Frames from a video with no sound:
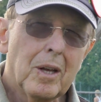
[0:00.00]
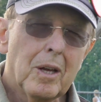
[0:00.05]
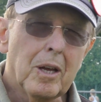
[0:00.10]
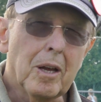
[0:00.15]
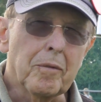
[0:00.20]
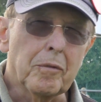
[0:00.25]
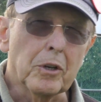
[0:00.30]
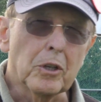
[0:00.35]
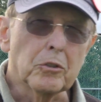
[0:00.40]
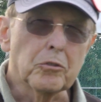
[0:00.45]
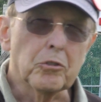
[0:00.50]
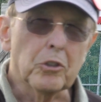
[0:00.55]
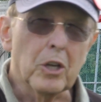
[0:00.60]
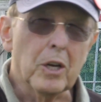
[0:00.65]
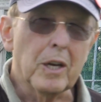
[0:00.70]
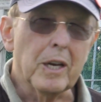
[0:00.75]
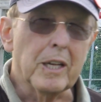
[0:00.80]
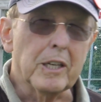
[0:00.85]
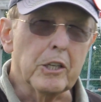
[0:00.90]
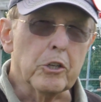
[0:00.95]
If there's
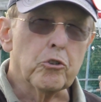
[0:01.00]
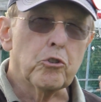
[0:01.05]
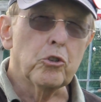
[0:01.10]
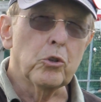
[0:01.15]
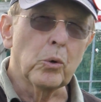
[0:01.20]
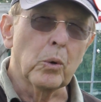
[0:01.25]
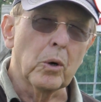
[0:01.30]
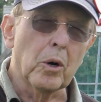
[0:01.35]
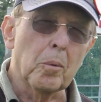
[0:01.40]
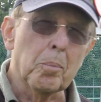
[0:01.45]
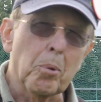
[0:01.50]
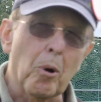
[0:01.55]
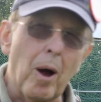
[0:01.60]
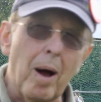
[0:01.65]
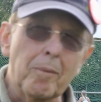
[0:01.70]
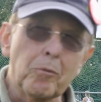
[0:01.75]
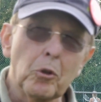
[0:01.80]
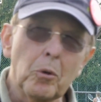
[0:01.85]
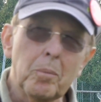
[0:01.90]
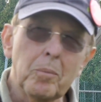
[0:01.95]
an issue or a
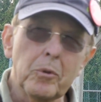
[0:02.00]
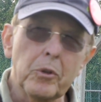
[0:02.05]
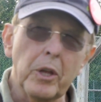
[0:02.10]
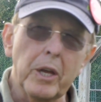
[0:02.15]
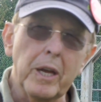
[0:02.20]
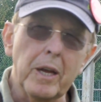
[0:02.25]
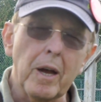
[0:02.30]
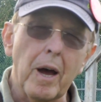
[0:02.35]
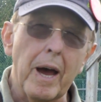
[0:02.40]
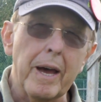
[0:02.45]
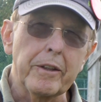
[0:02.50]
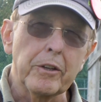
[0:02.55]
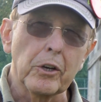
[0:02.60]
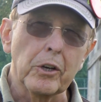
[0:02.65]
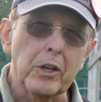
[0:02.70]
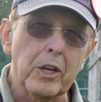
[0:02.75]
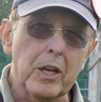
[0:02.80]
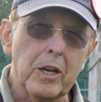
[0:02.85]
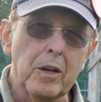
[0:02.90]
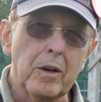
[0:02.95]
problem, they
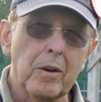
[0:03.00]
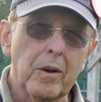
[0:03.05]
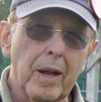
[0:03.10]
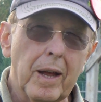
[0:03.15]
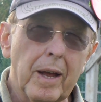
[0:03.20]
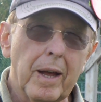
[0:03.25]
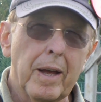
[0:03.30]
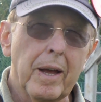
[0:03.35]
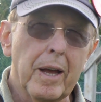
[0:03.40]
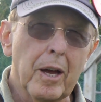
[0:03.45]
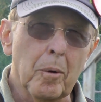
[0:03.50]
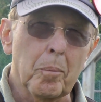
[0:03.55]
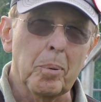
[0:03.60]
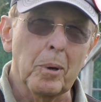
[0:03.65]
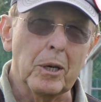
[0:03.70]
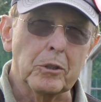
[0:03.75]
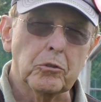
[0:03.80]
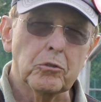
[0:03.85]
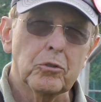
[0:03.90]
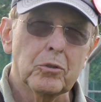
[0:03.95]
either can help
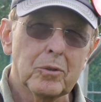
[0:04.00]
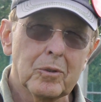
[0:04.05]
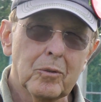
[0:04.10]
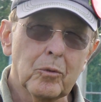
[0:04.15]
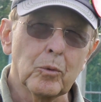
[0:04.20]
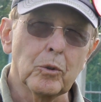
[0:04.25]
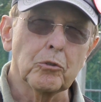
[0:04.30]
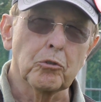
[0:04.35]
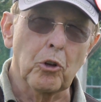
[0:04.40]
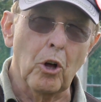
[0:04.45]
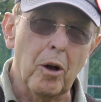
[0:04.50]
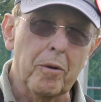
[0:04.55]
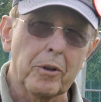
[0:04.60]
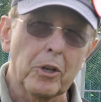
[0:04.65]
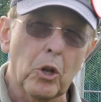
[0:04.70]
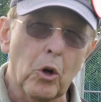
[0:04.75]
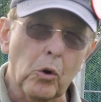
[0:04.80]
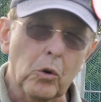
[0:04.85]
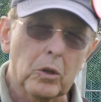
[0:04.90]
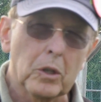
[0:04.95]
us
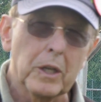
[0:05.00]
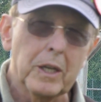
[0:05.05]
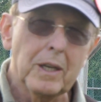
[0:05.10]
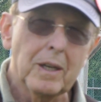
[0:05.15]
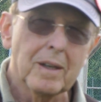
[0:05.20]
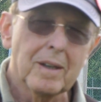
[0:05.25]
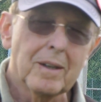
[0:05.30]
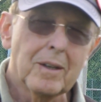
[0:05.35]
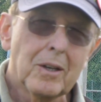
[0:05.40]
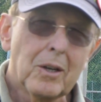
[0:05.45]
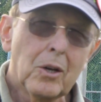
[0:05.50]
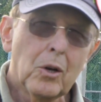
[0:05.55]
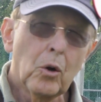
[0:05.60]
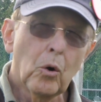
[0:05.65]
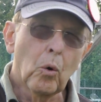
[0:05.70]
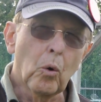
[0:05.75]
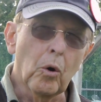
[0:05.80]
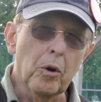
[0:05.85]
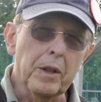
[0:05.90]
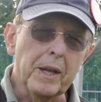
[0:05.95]
resolve it locally,
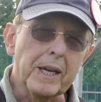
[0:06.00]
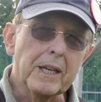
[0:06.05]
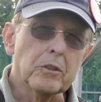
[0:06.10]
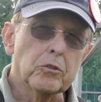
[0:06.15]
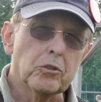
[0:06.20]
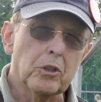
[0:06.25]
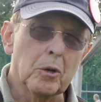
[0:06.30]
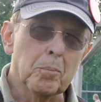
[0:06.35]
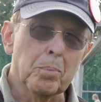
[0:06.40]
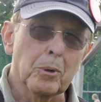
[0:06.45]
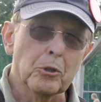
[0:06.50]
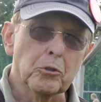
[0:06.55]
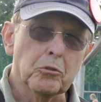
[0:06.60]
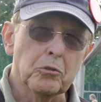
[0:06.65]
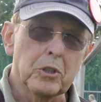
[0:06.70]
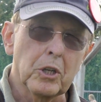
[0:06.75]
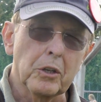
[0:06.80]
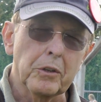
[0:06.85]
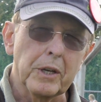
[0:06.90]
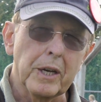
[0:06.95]
or they can send
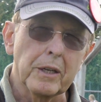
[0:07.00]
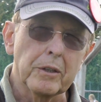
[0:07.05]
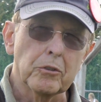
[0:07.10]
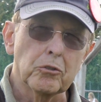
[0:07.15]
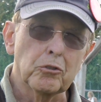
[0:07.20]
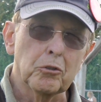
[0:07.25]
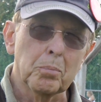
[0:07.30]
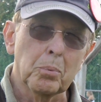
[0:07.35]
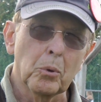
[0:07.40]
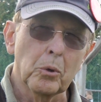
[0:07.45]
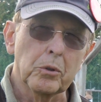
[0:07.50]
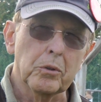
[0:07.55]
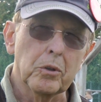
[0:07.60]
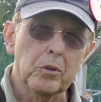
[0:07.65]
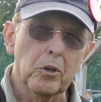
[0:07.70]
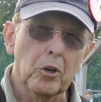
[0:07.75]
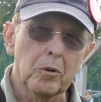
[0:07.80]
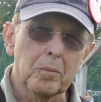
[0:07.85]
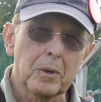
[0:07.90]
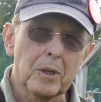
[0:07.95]
personnel down to support the
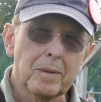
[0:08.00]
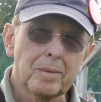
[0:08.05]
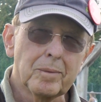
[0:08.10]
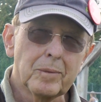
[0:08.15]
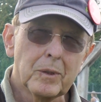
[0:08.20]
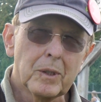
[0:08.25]
turbine.